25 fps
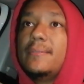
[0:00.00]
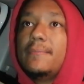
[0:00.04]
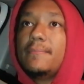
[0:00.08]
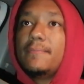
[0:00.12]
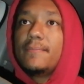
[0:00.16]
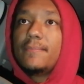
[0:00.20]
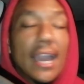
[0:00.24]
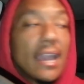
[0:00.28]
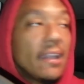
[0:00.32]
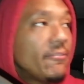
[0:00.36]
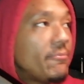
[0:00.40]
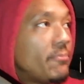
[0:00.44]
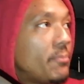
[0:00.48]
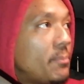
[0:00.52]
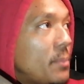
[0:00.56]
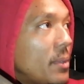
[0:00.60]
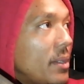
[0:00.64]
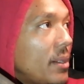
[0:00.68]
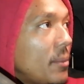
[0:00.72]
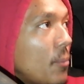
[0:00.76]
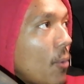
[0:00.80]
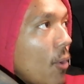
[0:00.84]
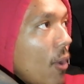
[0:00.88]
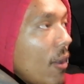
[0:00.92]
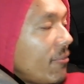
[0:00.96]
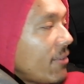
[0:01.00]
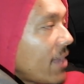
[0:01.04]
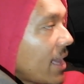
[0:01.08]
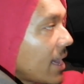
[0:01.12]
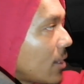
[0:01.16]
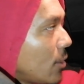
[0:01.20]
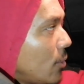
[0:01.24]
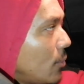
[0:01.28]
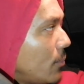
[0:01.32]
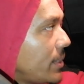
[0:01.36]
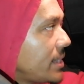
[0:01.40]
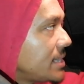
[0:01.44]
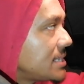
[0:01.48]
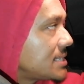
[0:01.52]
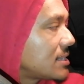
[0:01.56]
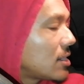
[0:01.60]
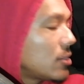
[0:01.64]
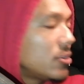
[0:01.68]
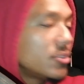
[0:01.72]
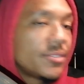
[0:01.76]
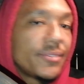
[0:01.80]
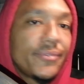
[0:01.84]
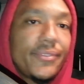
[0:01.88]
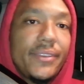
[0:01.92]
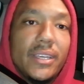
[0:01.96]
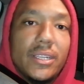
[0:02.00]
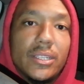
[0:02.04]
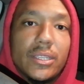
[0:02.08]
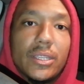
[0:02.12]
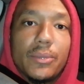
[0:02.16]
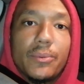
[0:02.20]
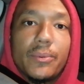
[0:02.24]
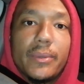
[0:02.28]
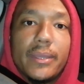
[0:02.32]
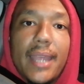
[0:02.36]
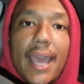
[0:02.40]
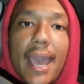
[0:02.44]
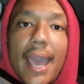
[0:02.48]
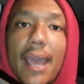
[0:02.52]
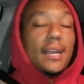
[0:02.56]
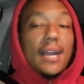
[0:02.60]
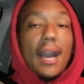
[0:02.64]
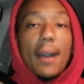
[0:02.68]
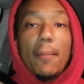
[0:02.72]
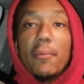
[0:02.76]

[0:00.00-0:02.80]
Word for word: now gave more of like a West Coast feel to it.